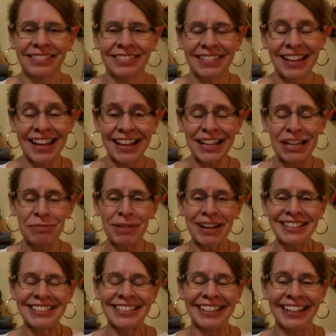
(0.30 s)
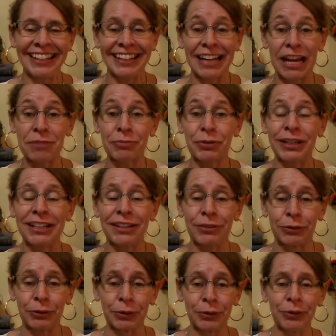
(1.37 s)
Hi, I'm Roxy Lang, and I'm reading
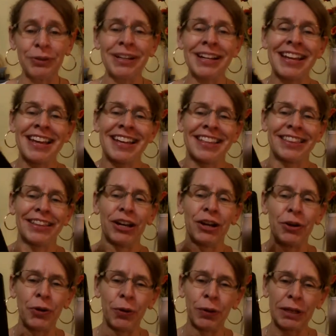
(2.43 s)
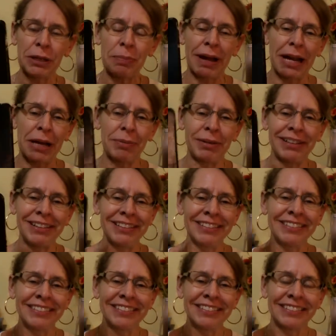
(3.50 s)
through the Holy Bible,
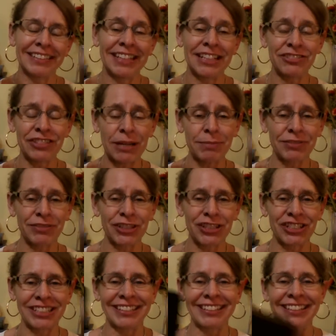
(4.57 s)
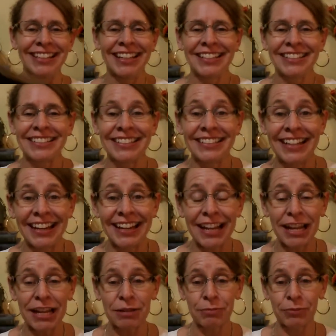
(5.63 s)
the King James Version. Today
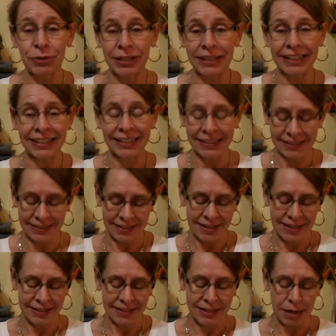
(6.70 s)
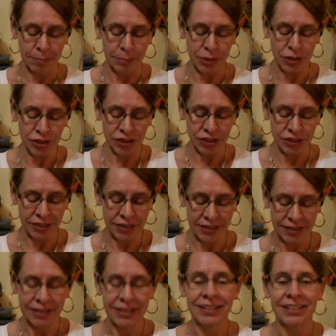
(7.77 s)
I am reading Numbers,
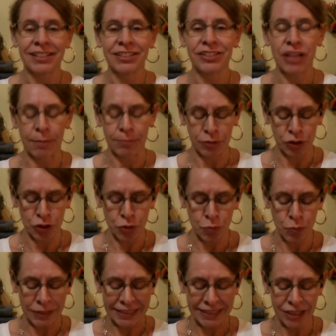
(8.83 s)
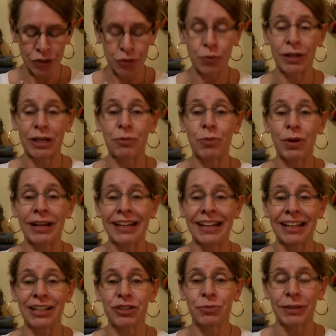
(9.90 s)
chapter 20, 21,
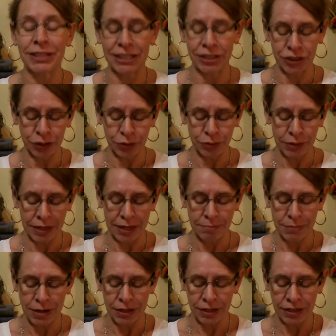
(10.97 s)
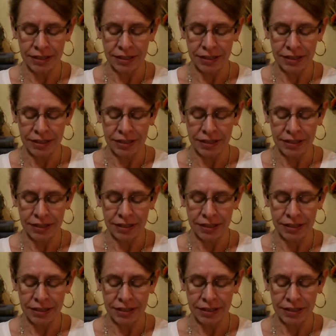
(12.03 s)
and 22, and Mark,